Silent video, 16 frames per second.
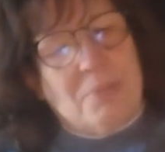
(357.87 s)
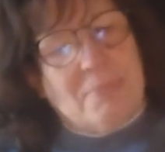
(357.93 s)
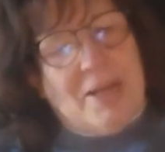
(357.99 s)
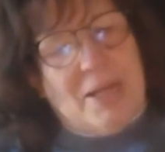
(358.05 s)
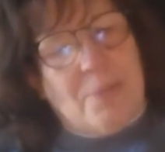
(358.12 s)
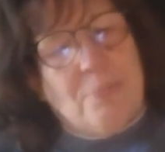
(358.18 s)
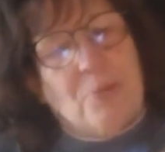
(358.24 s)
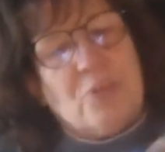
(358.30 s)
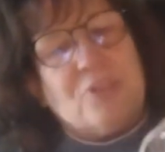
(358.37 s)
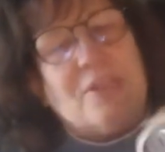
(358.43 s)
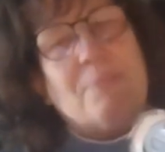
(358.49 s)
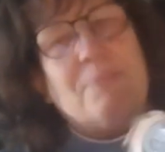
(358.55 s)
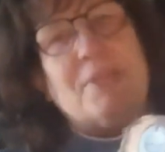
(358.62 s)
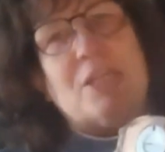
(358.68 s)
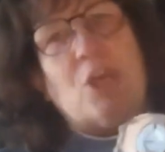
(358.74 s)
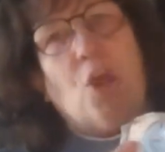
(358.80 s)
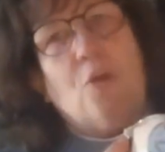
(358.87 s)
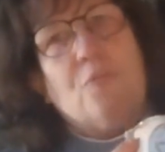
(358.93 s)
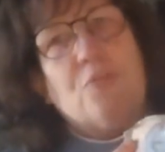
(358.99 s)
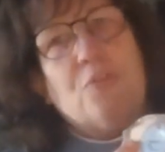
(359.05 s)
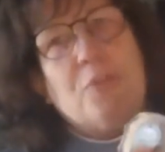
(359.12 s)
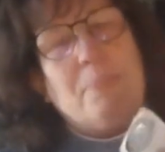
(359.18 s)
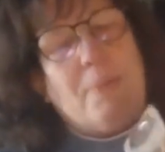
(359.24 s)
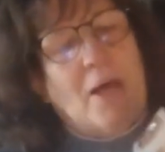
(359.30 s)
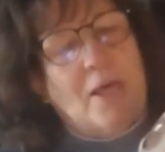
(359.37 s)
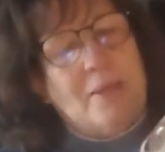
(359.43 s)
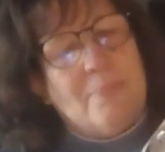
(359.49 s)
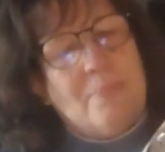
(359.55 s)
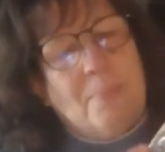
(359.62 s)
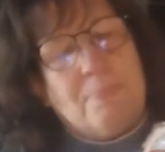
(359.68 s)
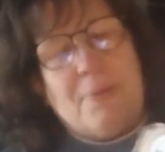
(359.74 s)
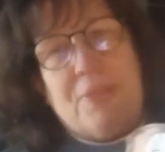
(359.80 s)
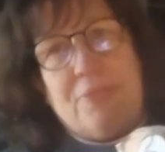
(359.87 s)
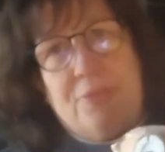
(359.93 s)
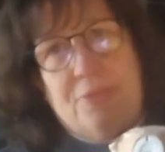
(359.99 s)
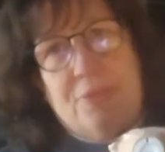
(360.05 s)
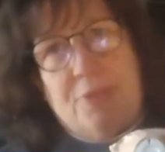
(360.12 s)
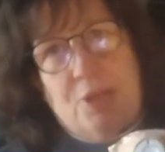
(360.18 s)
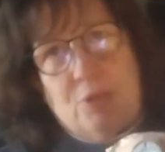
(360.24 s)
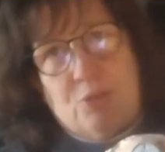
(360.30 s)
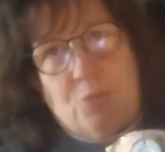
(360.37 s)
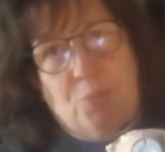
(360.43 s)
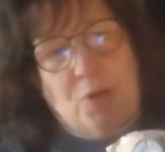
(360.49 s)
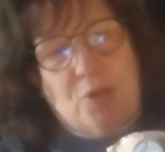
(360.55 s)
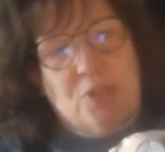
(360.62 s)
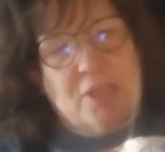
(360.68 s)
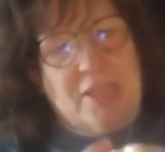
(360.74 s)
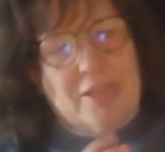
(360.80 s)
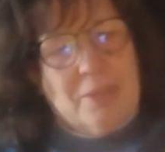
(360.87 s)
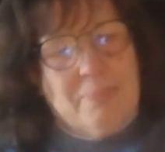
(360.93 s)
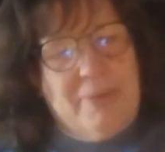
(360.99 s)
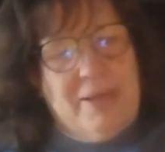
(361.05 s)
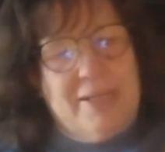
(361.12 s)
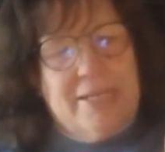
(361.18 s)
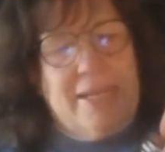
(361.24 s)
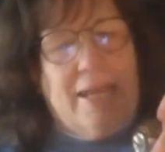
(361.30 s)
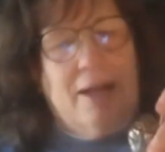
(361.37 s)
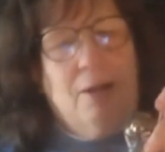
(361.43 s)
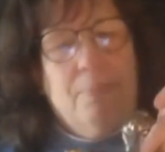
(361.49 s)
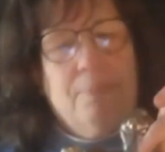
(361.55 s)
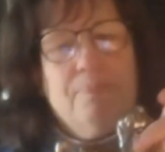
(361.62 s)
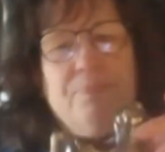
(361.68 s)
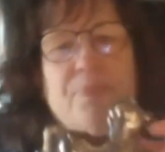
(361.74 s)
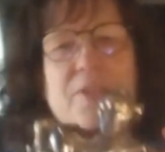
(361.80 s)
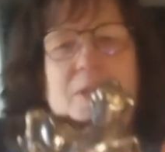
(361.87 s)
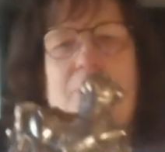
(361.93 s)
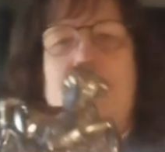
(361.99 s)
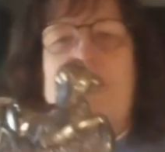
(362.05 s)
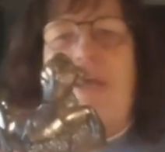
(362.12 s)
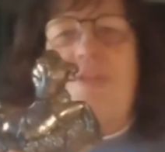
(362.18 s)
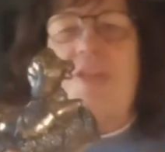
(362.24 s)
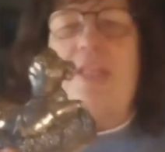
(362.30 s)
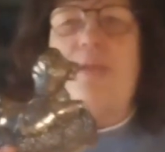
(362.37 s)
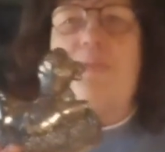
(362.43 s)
might have put something over the bottom, but there's where you get the money out. But I thought that